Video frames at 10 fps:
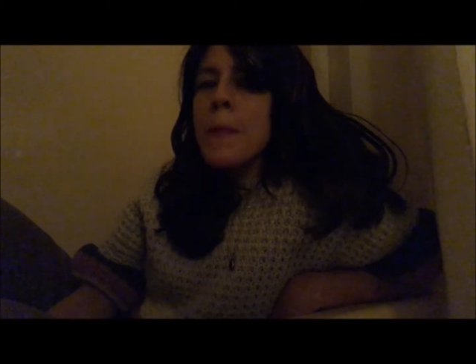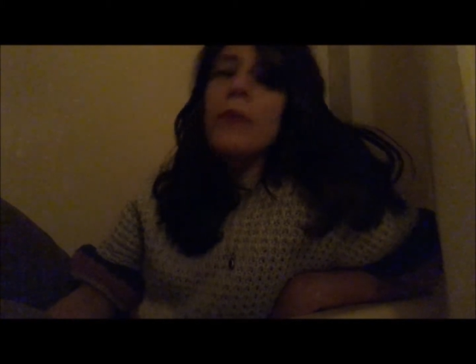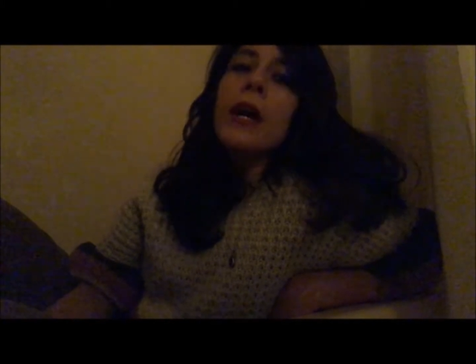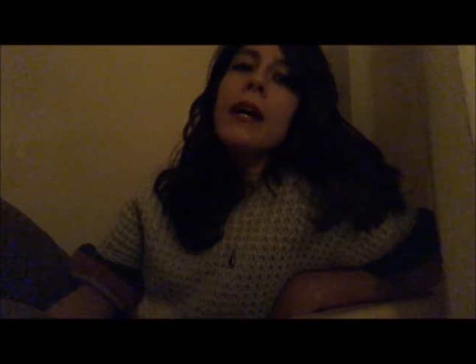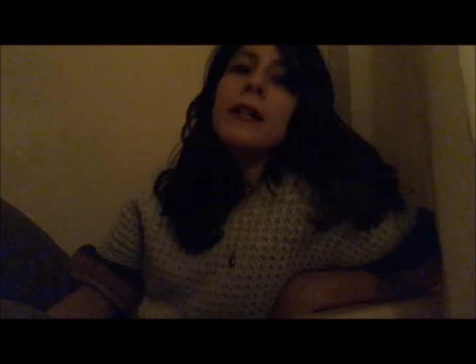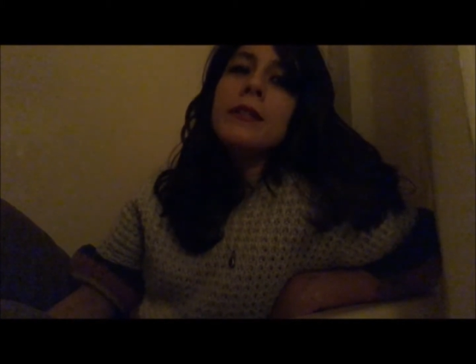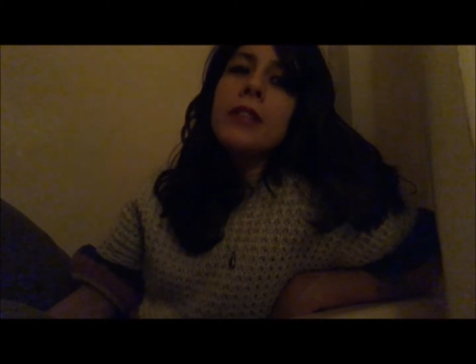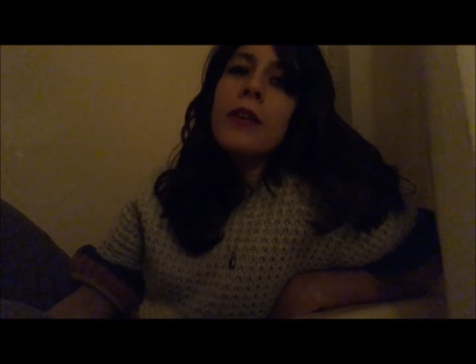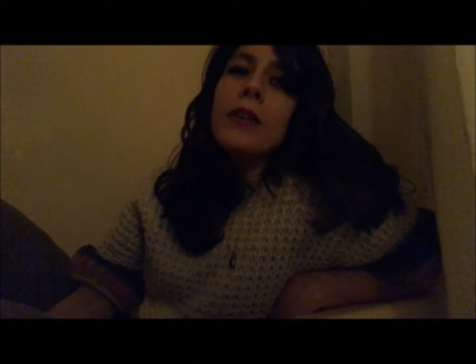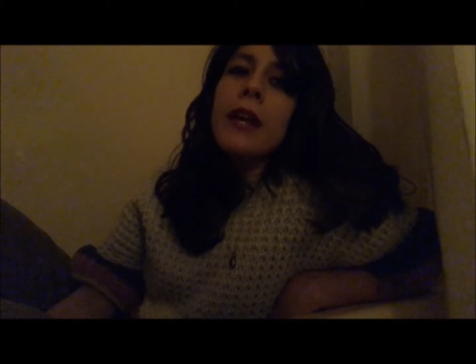Right,
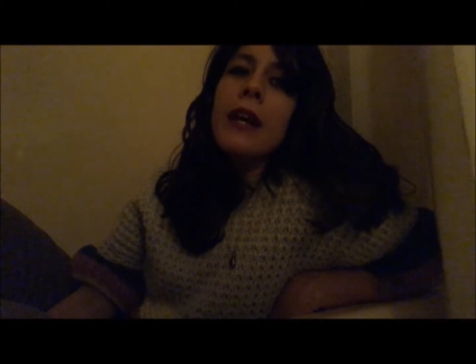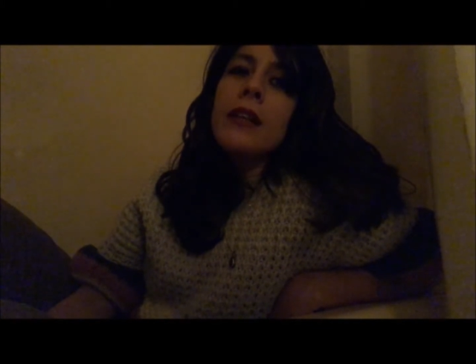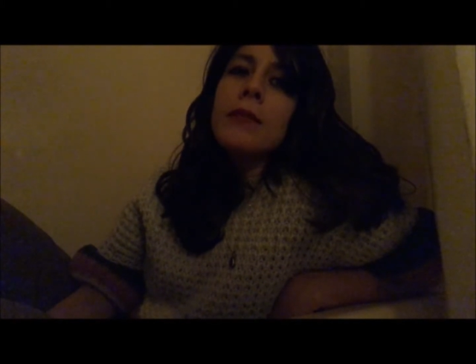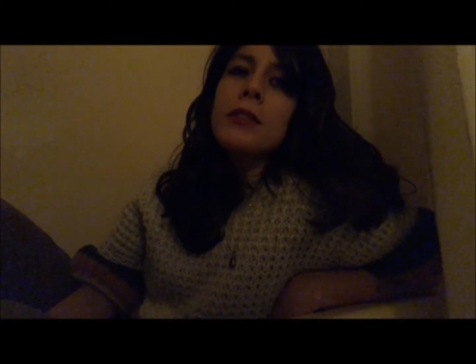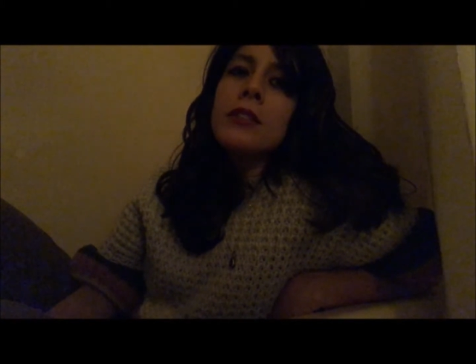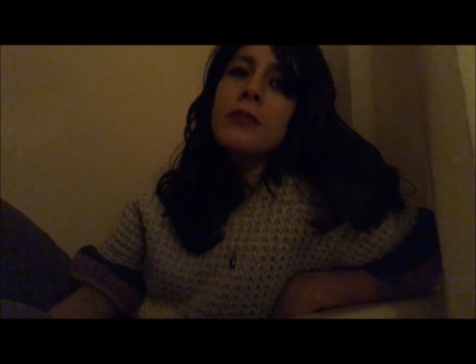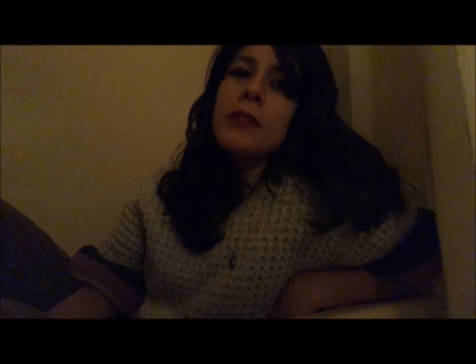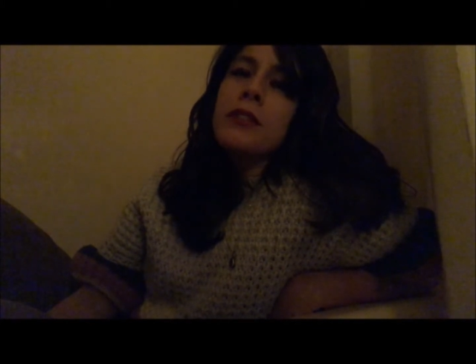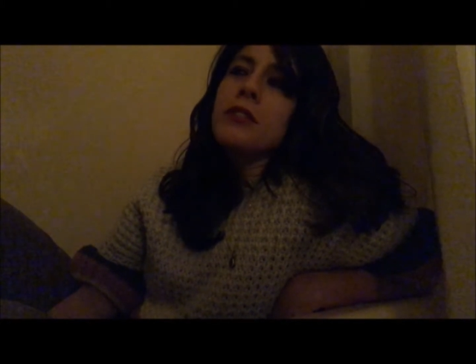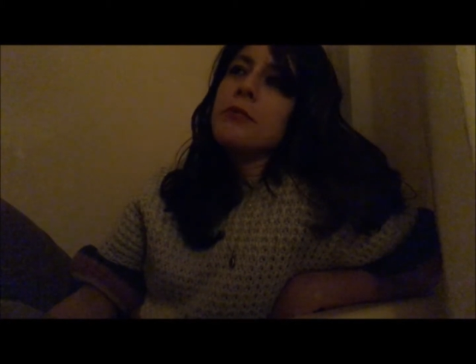so okay, let me just
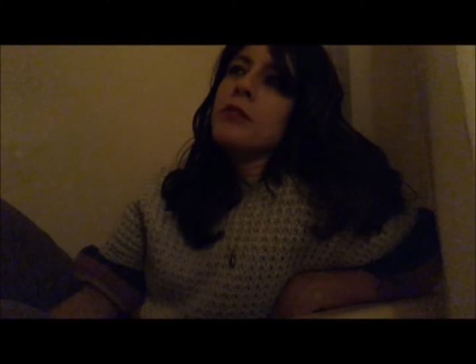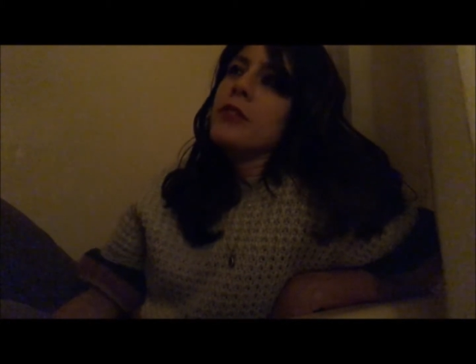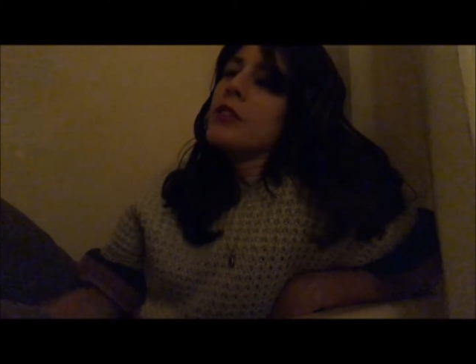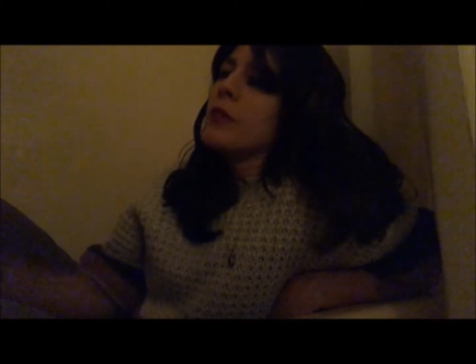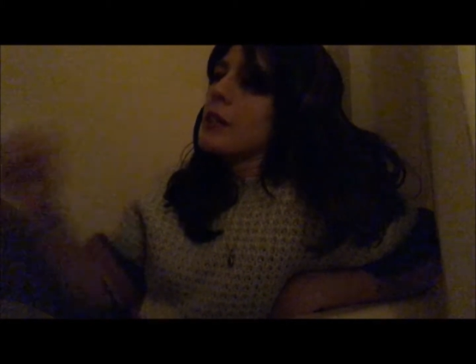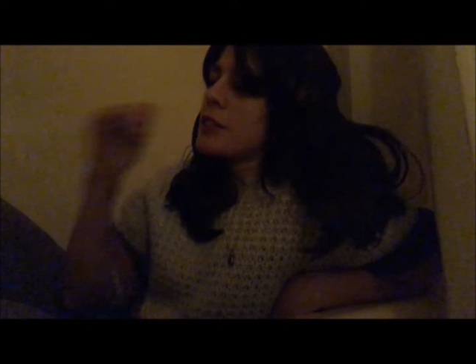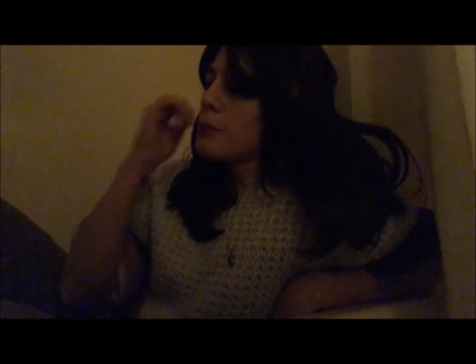run through this movie real quick.